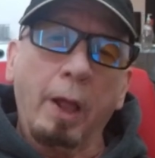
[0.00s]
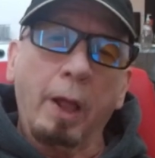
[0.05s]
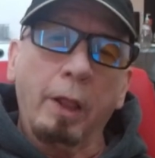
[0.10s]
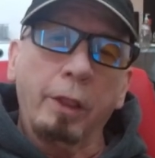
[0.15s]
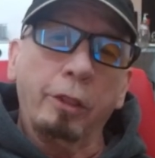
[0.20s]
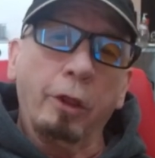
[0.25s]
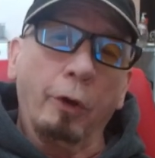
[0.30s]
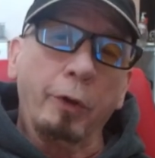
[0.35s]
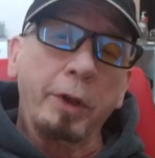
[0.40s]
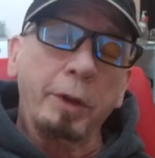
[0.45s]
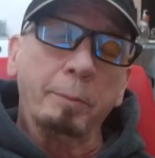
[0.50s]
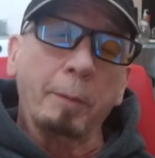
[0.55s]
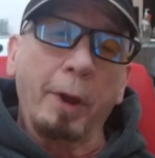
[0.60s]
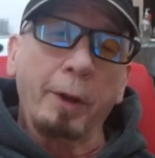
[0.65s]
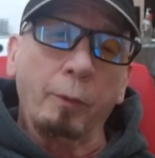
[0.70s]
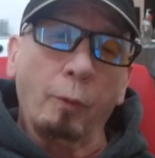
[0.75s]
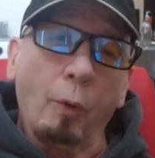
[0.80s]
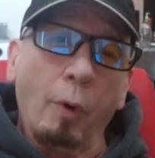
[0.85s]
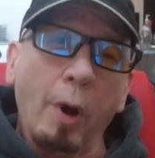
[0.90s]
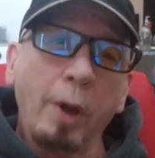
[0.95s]
Though he might
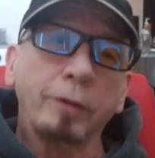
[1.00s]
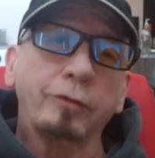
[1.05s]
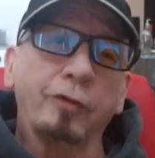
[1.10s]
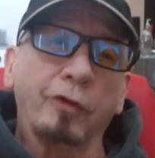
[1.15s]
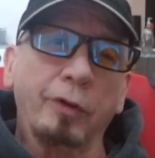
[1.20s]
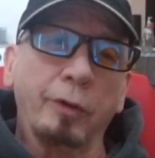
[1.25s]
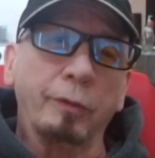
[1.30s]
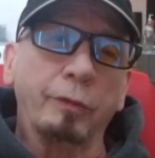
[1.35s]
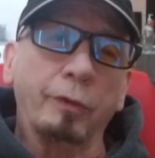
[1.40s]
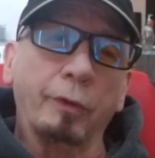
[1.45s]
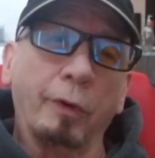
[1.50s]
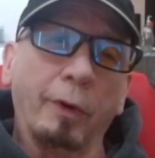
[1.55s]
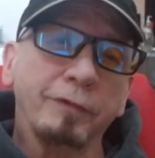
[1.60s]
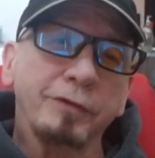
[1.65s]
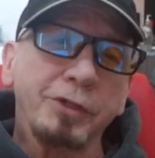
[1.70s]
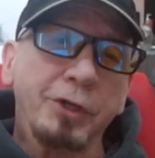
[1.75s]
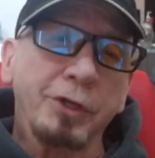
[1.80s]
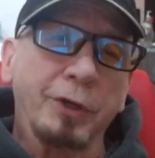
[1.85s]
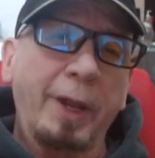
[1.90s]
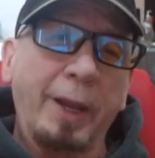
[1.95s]
want to, the
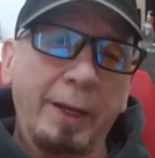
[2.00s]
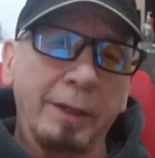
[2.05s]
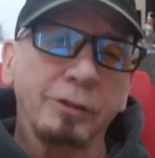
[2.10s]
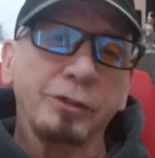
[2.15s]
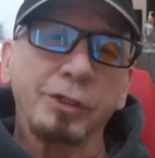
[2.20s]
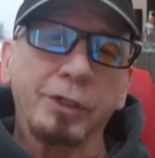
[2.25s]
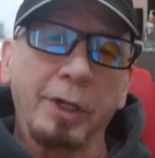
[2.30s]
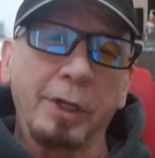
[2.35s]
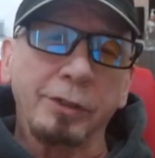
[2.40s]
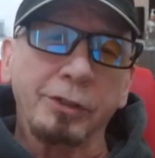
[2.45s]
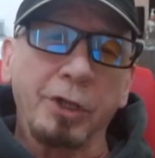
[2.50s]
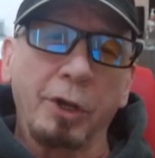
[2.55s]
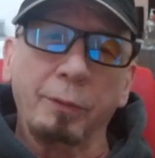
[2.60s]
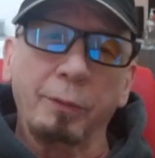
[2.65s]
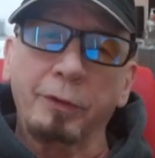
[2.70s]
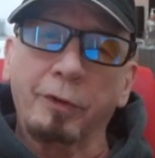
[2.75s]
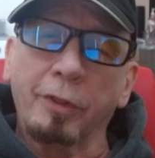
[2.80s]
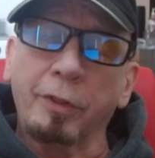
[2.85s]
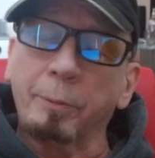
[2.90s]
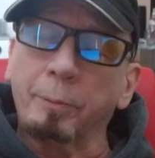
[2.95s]
officer can't just go
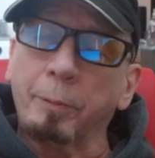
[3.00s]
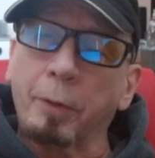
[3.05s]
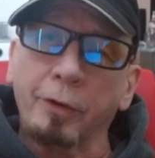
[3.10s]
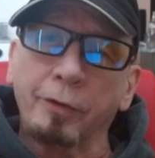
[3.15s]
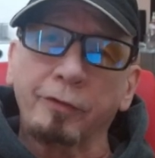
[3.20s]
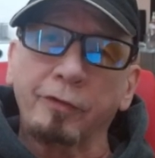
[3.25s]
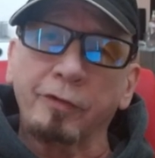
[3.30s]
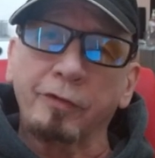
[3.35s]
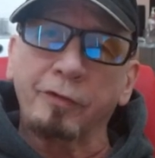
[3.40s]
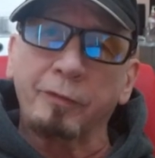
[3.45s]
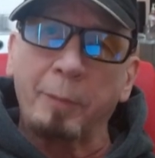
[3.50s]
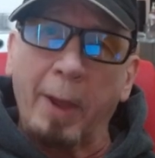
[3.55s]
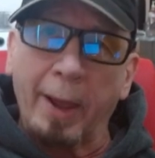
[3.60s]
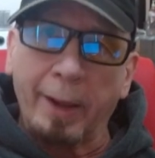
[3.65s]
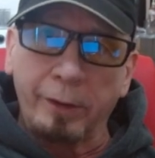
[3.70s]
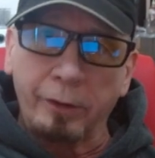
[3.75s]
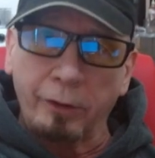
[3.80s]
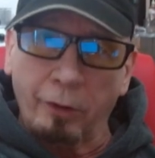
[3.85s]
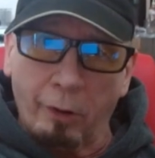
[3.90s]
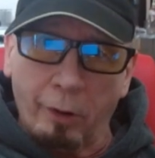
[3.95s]
into the person's
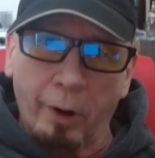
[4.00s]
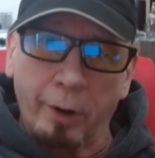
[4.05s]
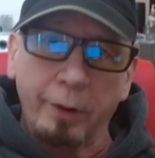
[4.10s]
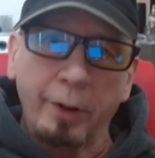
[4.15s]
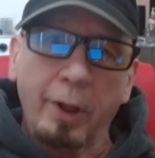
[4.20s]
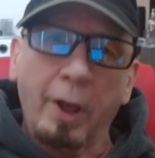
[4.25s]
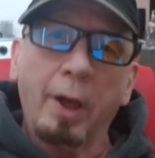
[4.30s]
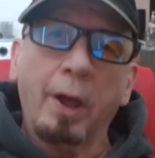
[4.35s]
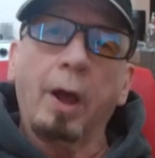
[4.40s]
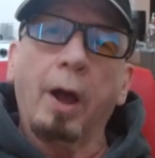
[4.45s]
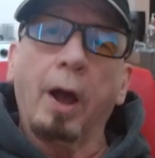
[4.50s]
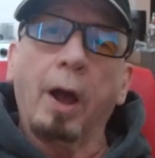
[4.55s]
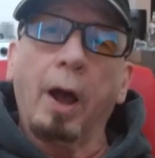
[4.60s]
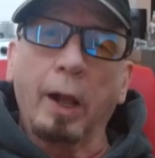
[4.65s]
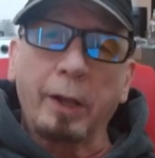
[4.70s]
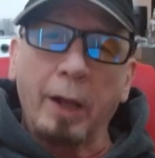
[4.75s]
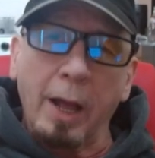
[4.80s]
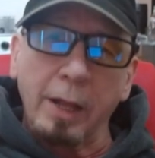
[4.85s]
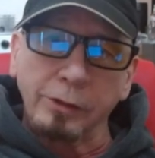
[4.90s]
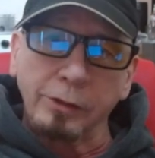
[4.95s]
backyard, a
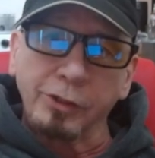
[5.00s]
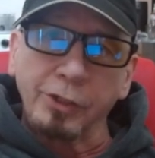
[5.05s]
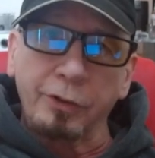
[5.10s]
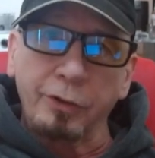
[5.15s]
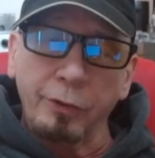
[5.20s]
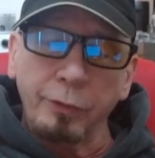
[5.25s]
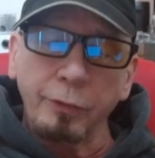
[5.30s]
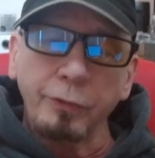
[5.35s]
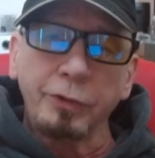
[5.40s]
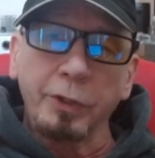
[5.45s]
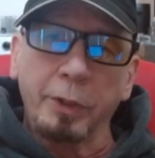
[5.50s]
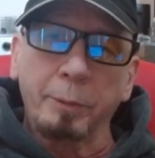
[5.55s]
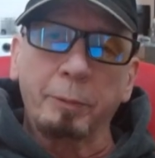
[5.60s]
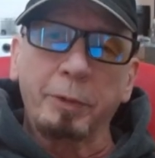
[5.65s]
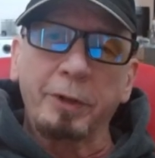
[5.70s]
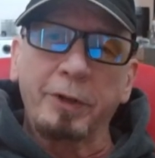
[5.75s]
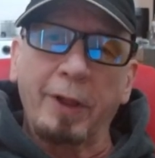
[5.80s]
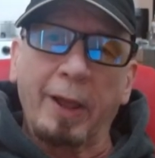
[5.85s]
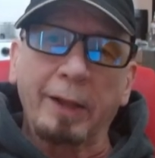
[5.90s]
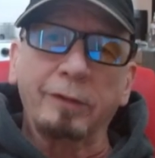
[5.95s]
constitutionally
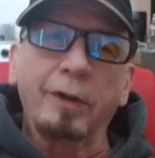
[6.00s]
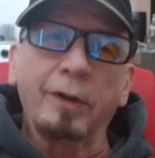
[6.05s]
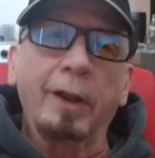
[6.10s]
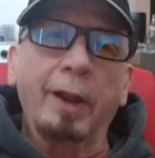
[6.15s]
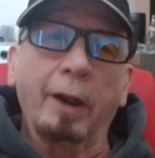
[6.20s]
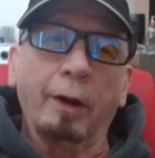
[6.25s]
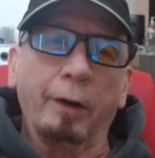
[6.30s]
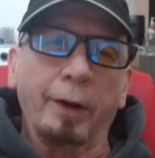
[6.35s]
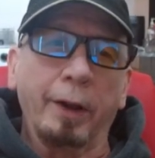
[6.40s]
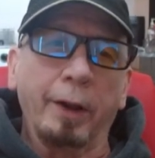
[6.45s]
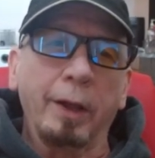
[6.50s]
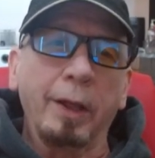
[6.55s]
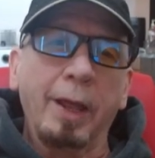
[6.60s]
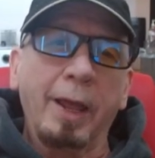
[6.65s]
protected area,